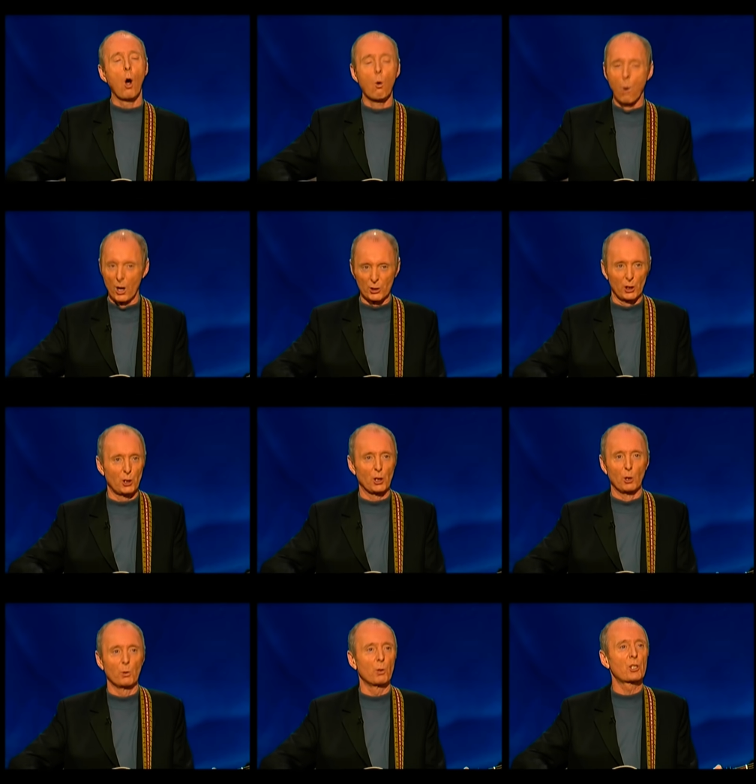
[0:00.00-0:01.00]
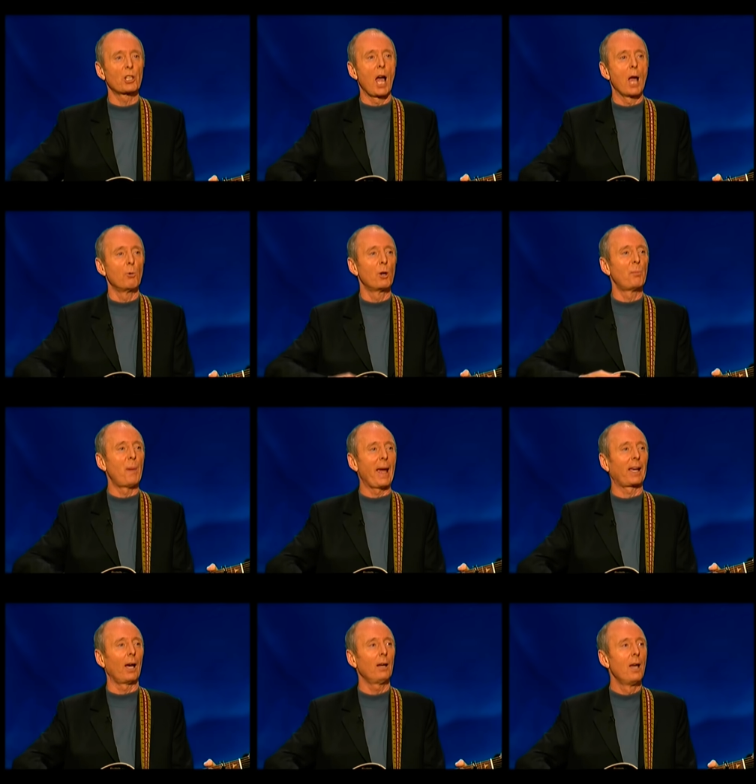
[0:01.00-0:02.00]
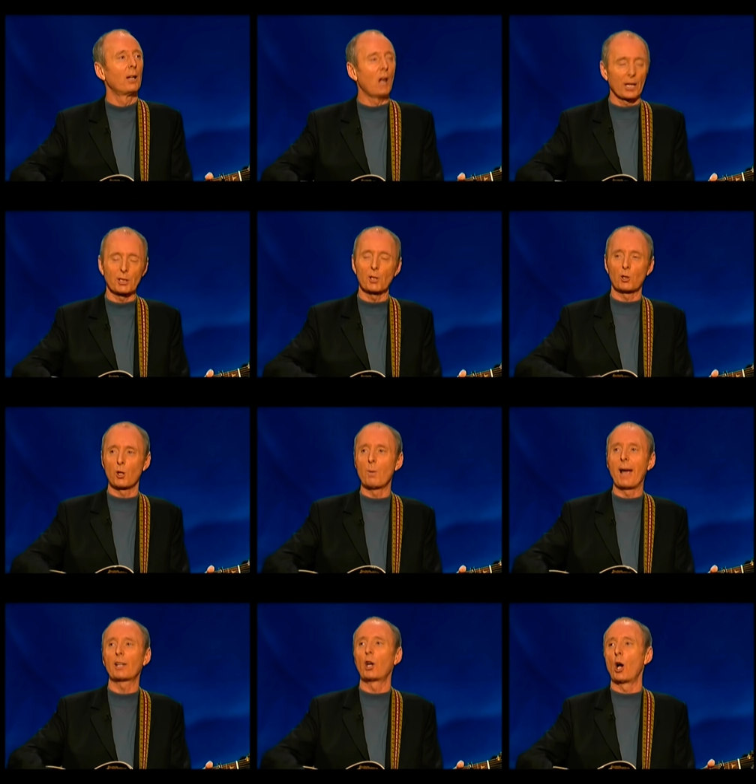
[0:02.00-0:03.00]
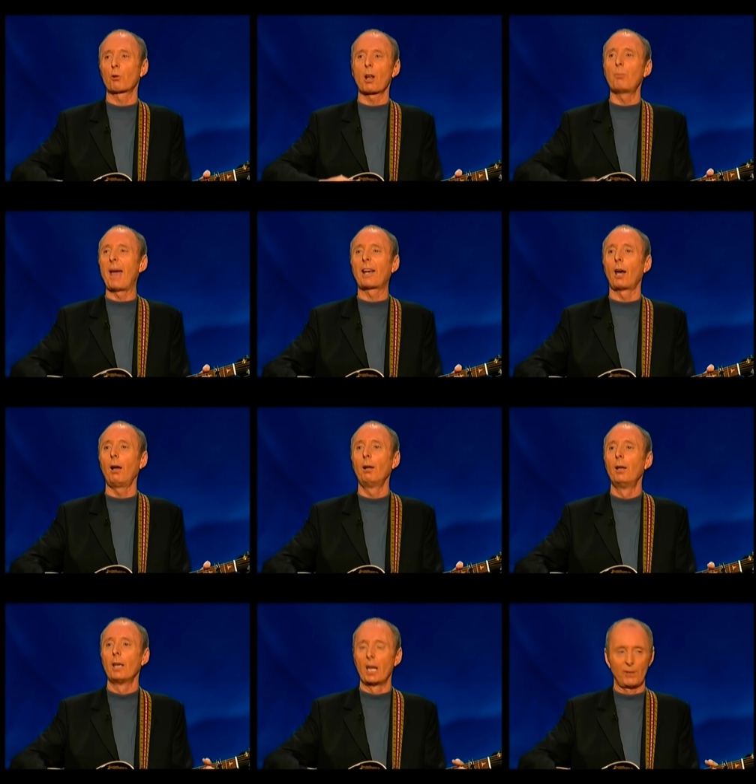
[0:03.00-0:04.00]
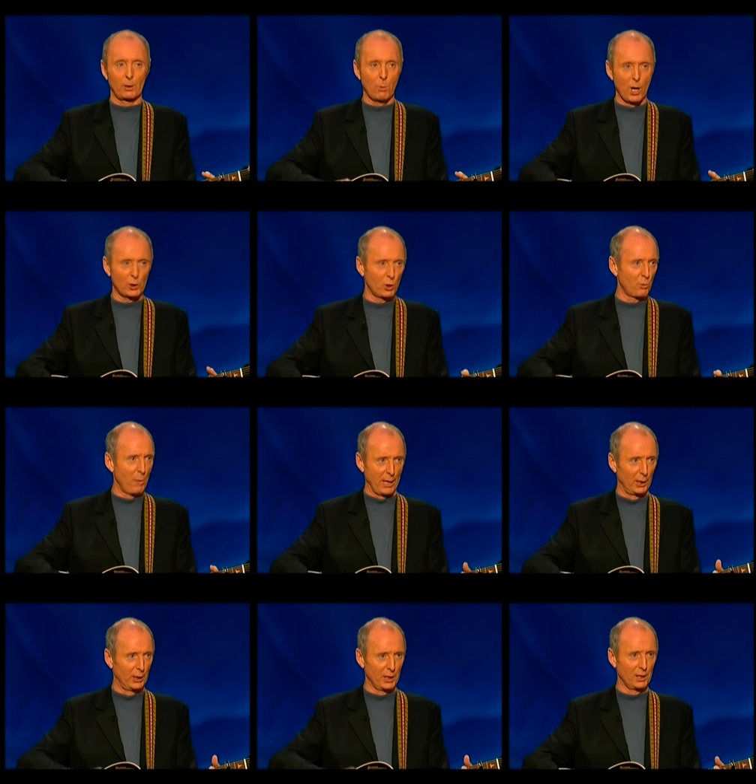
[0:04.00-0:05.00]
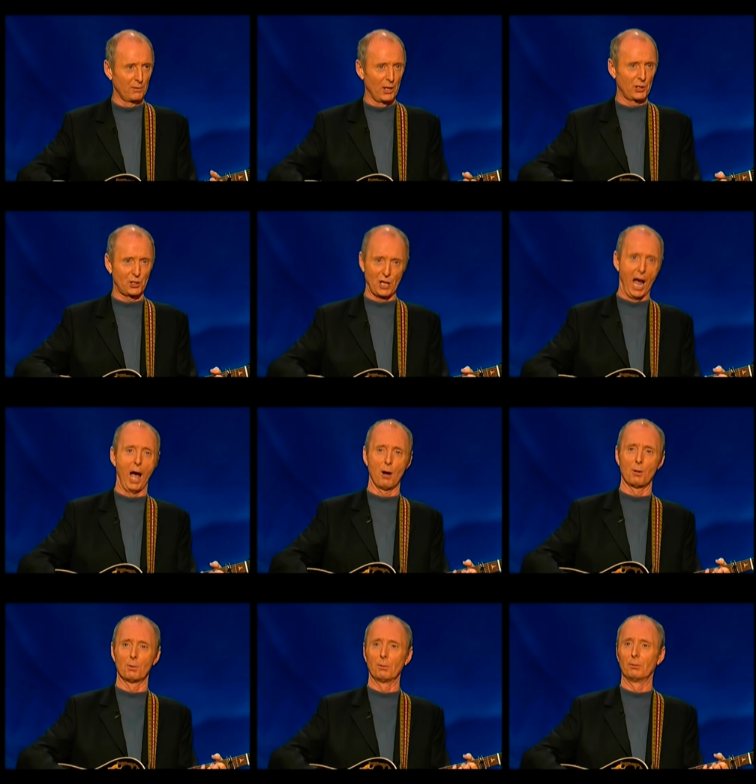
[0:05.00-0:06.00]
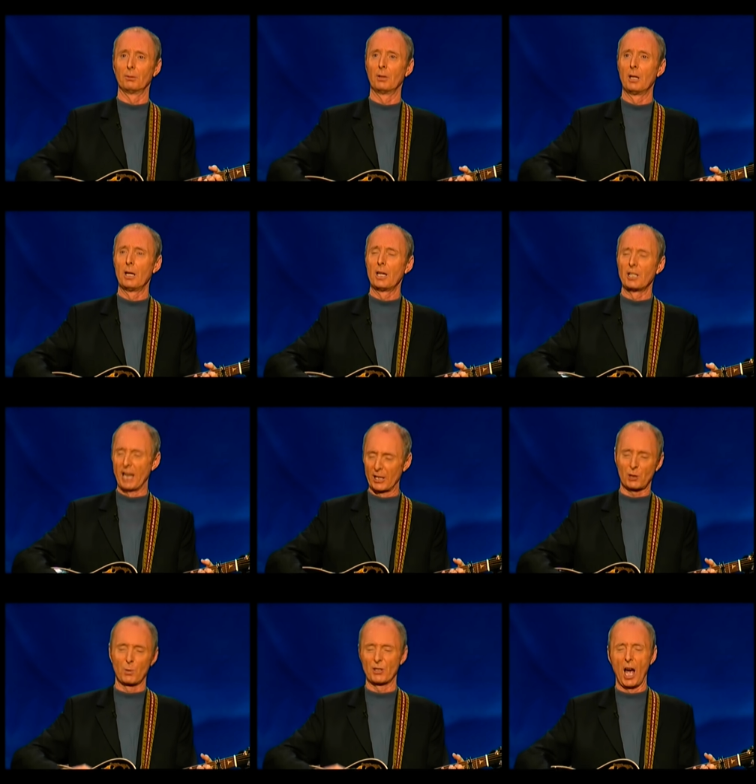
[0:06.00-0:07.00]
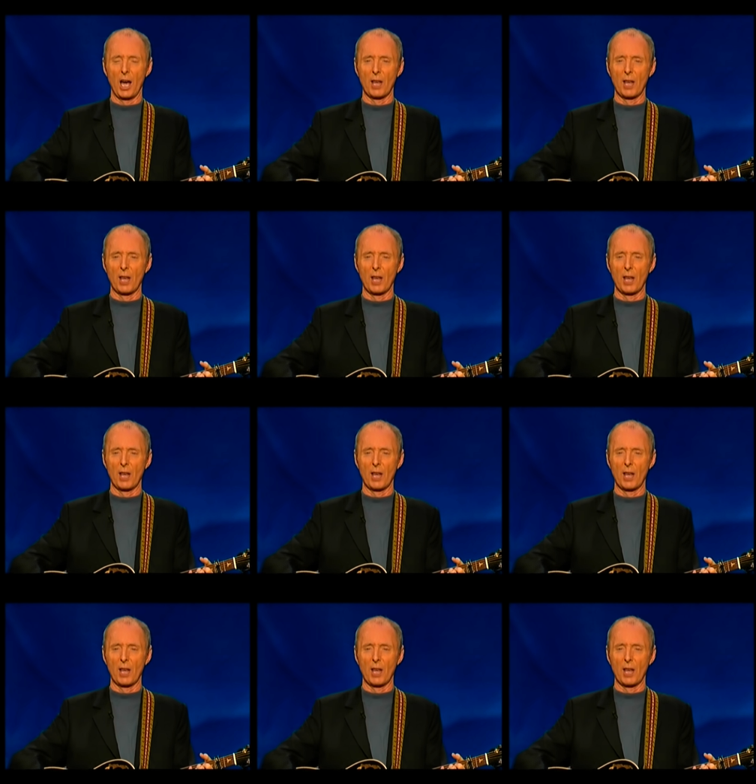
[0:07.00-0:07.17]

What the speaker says: Or was it you, you sly woodpecker, got into my girl Rebecca? If it was, you'd better leave this town. Yes, was